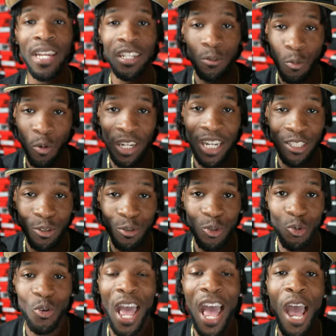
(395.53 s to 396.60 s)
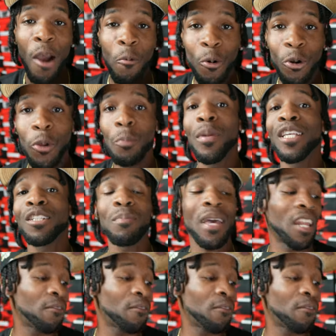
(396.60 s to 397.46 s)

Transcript: It's one that you do not want to miss, man.